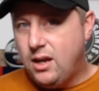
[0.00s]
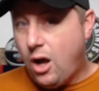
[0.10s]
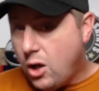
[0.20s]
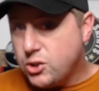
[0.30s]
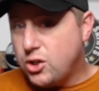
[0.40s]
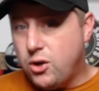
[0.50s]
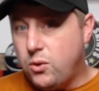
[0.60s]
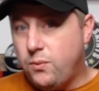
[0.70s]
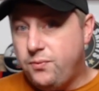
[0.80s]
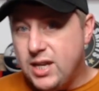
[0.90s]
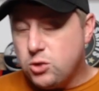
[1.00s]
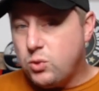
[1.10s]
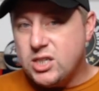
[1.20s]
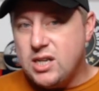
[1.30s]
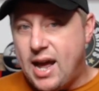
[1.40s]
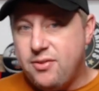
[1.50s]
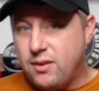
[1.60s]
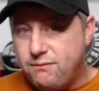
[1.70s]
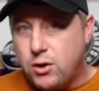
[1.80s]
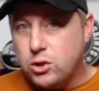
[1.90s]
Also, this was not
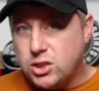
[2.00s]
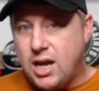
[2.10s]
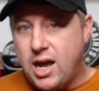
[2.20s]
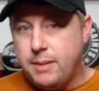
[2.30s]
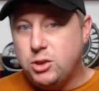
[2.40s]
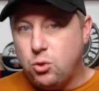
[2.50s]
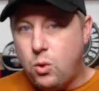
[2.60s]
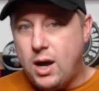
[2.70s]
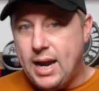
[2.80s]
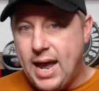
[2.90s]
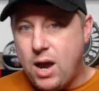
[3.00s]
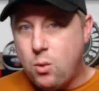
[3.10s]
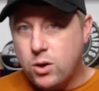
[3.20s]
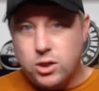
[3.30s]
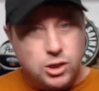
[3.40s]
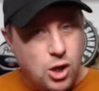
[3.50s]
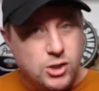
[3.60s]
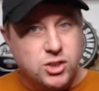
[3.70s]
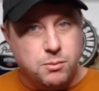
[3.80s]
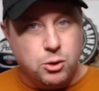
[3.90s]
the first time Juwan Howard
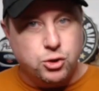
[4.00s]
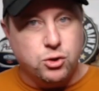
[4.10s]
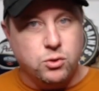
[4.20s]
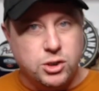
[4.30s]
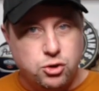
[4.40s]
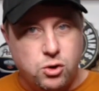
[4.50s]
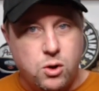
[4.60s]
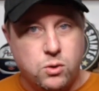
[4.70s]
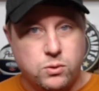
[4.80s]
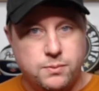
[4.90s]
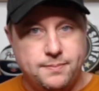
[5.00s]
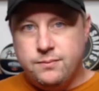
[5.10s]
lost emotional control.